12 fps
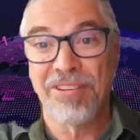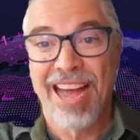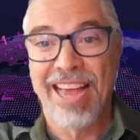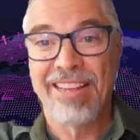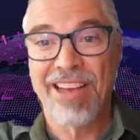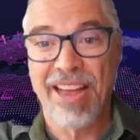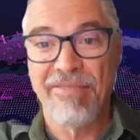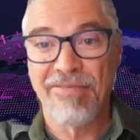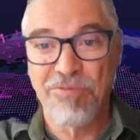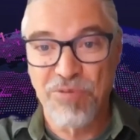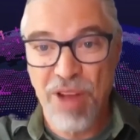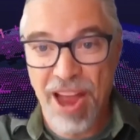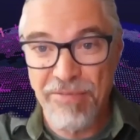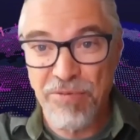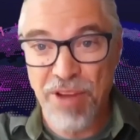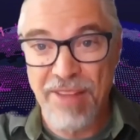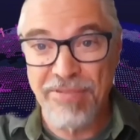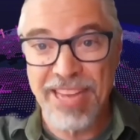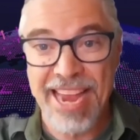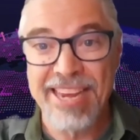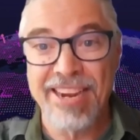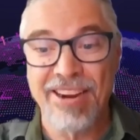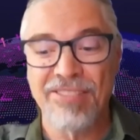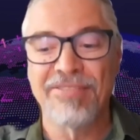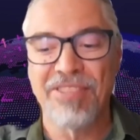I've taken it